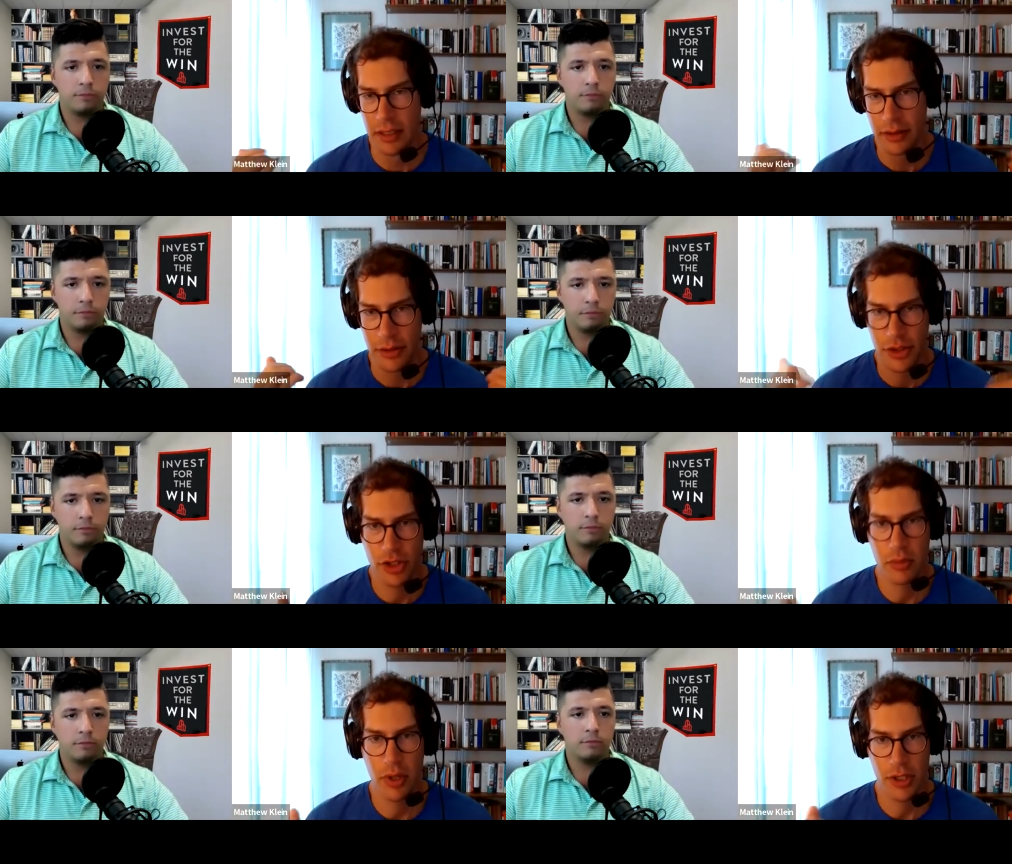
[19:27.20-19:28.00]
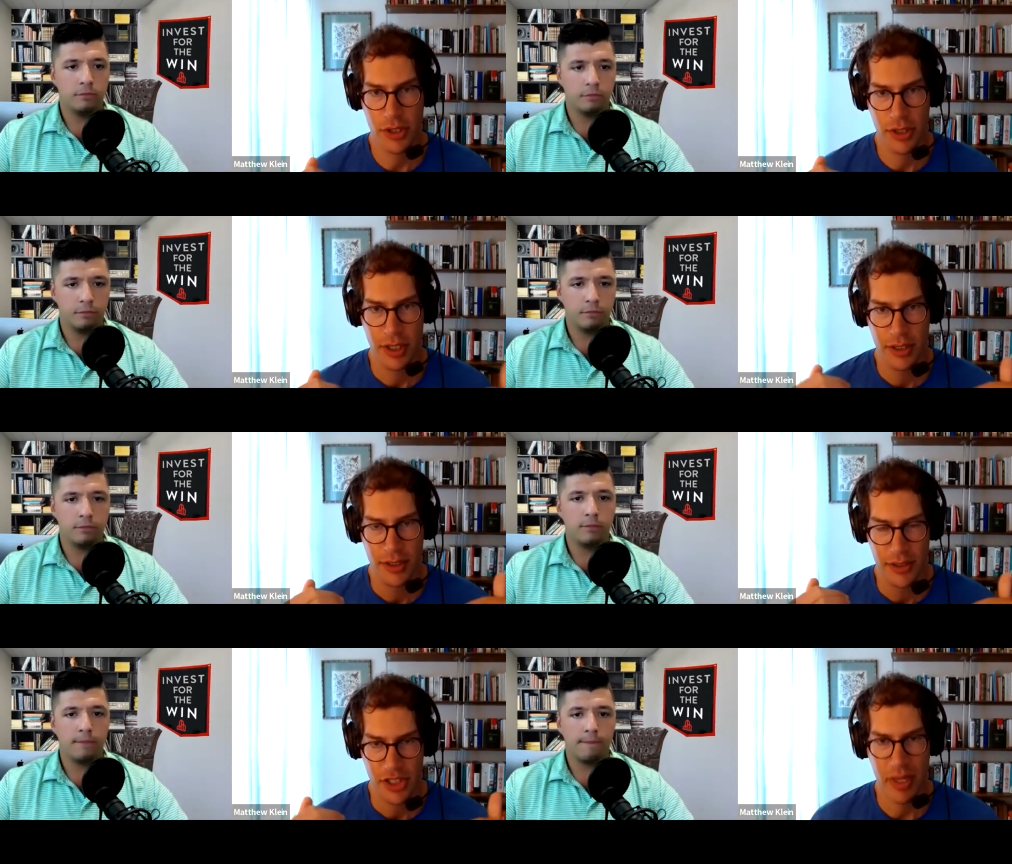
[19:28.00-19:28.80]
Speaker 1: there's too much
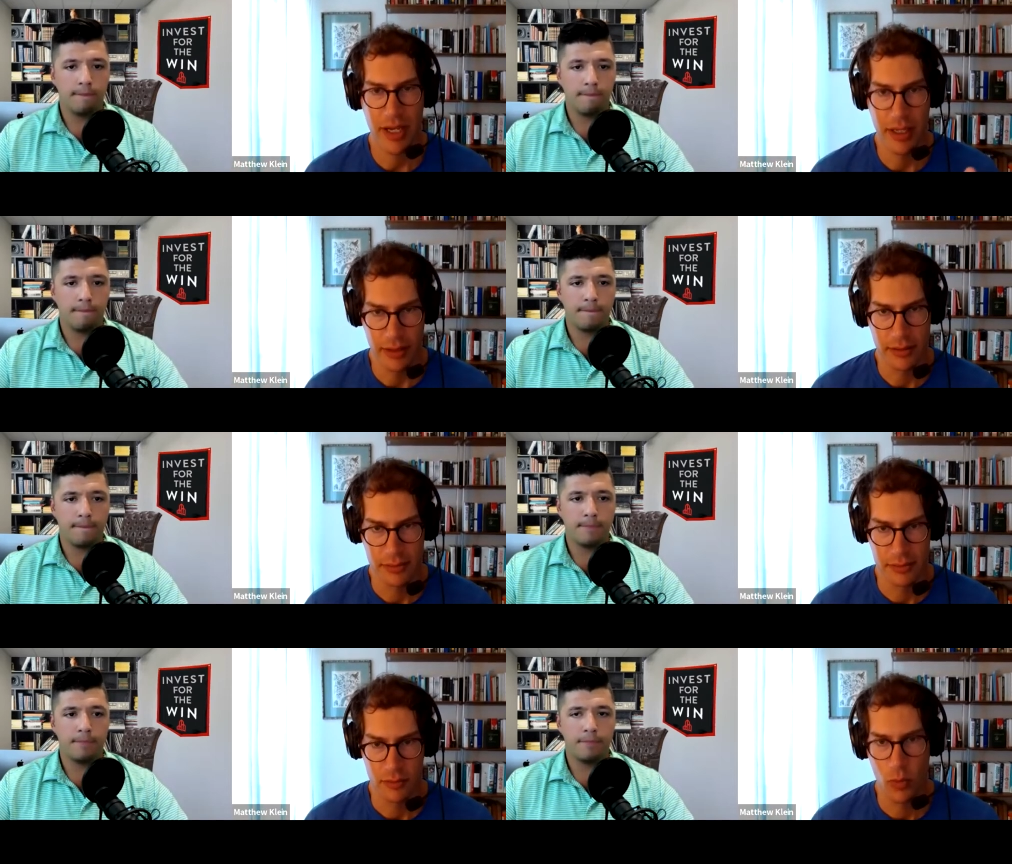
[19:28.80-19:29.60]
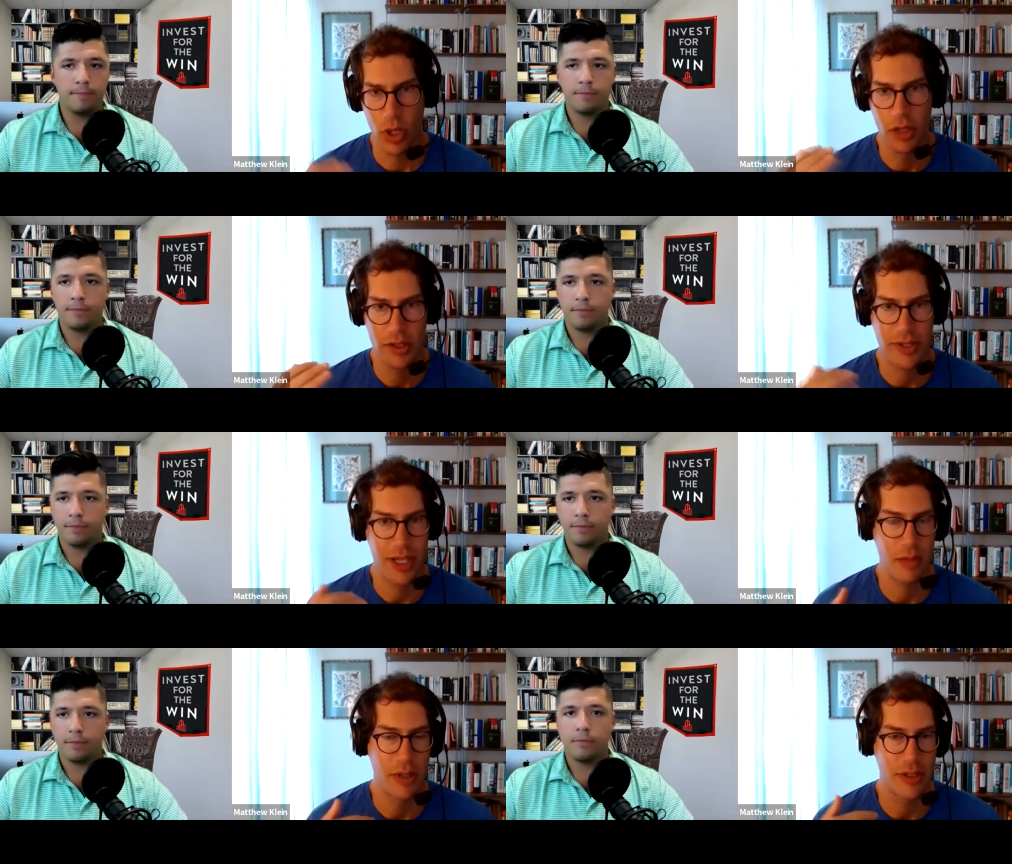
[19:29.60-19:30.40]
spending relative to
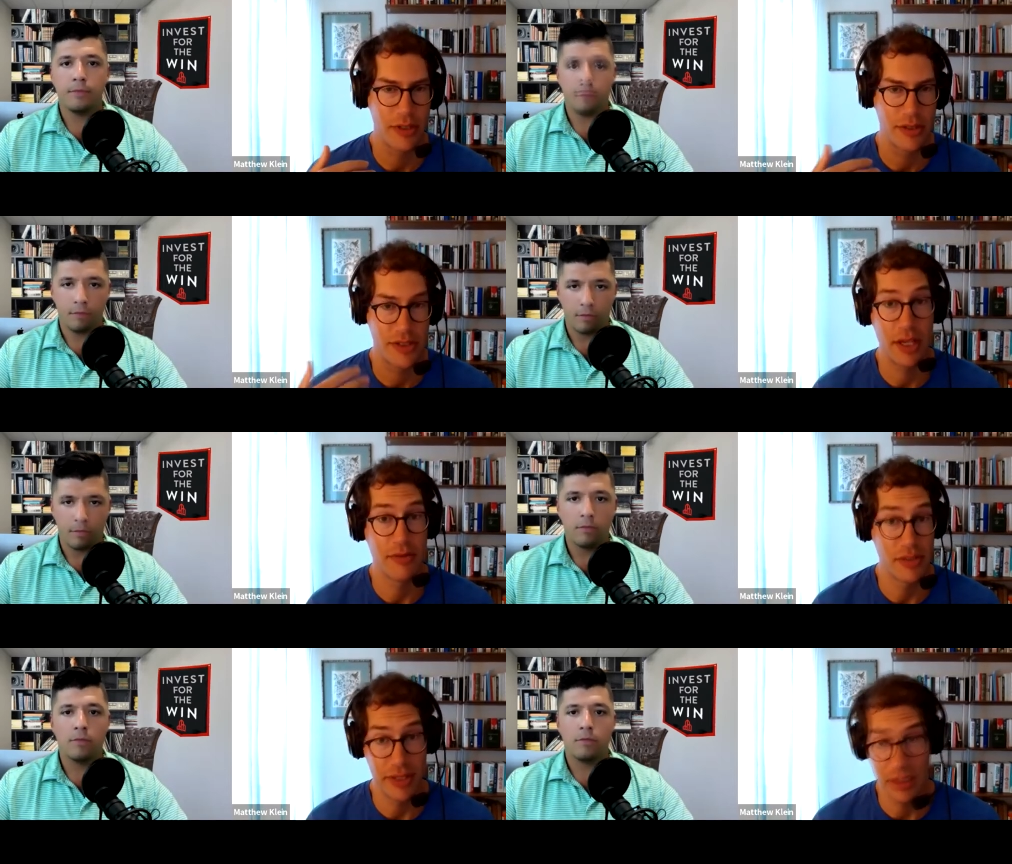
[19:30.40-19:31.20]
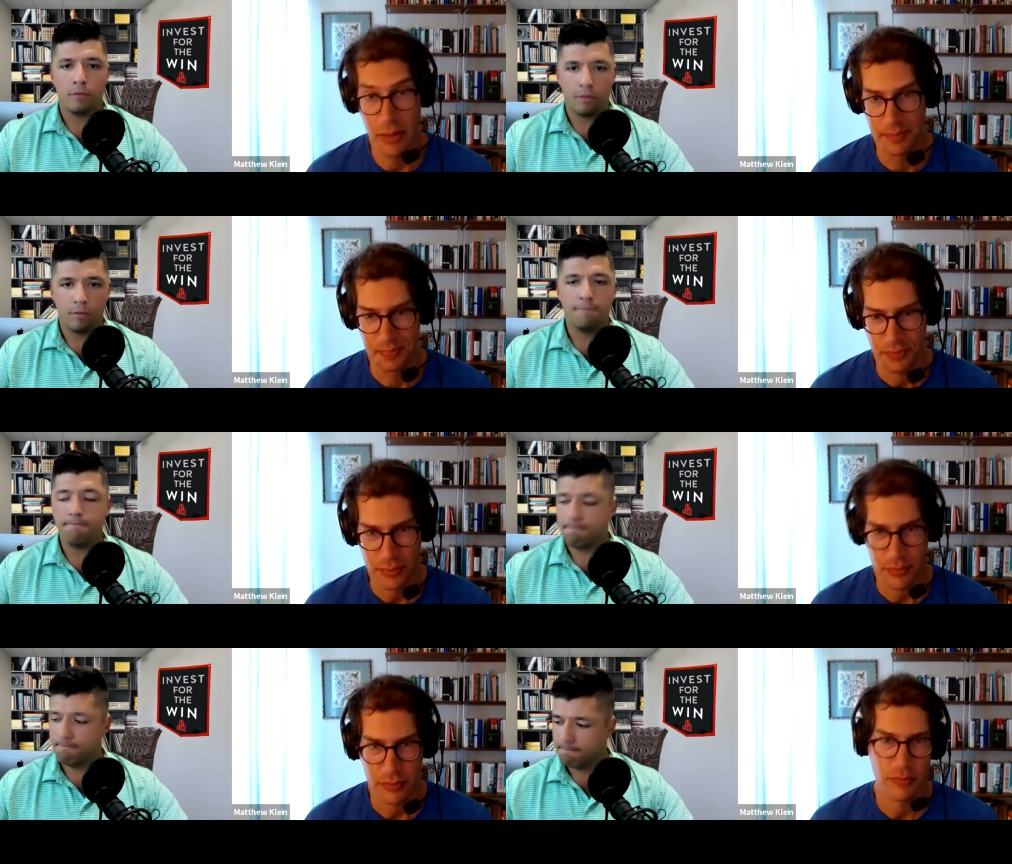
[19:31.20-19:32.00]
how much stuff is available.
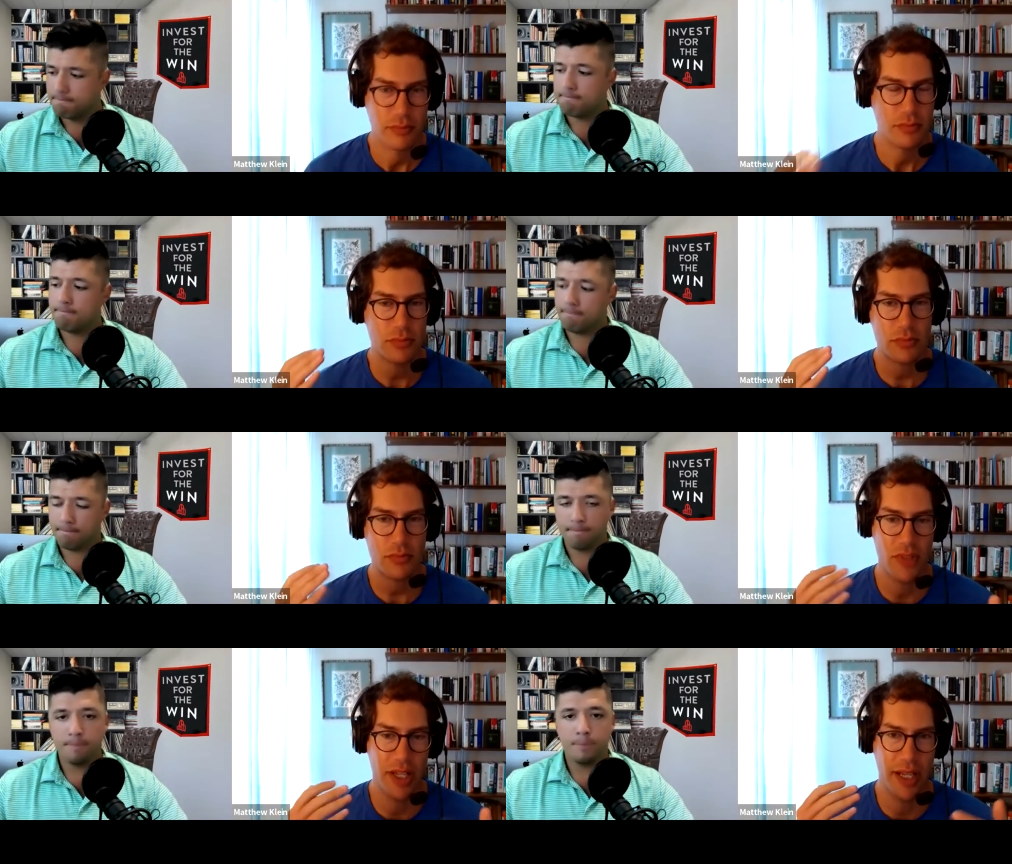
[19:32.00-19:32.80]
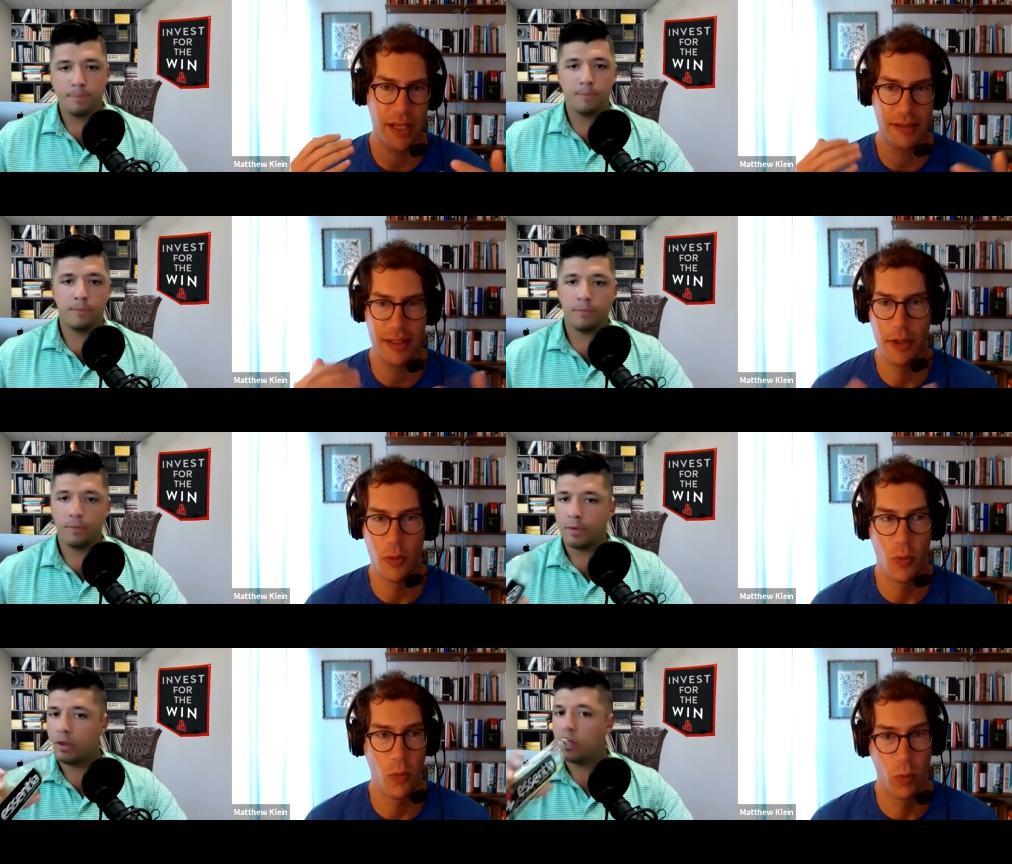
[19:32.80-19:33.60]
And you know
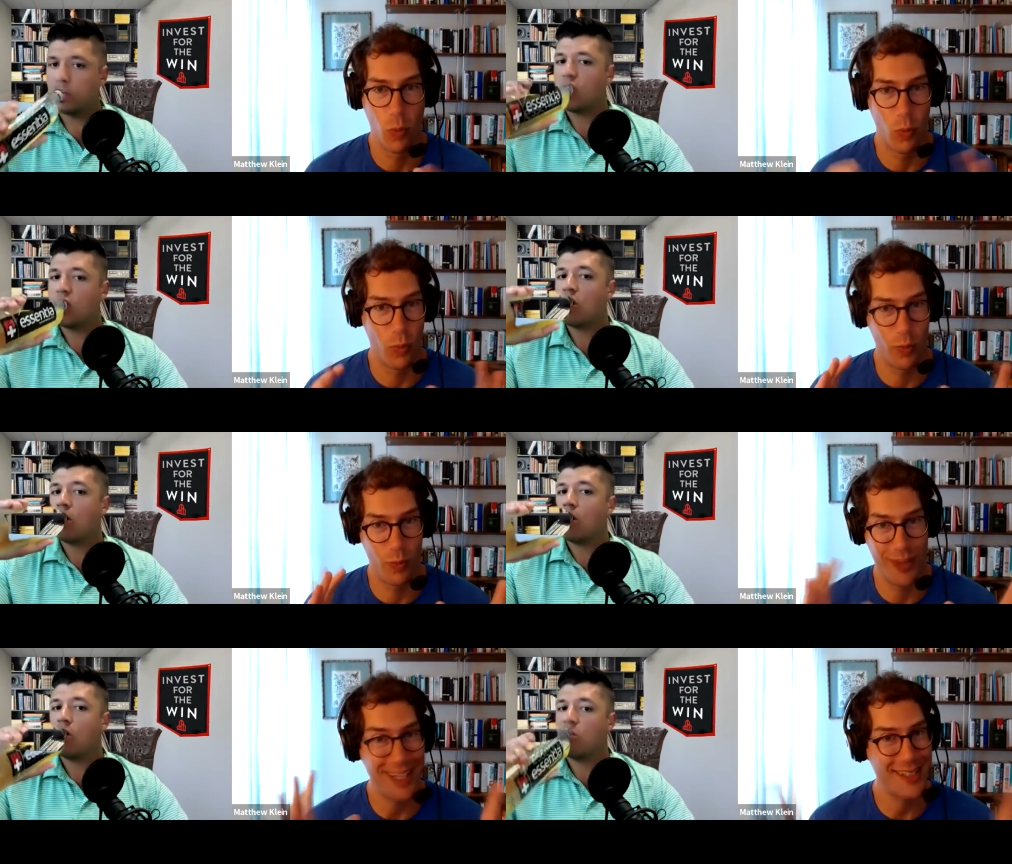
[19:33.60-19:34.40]
that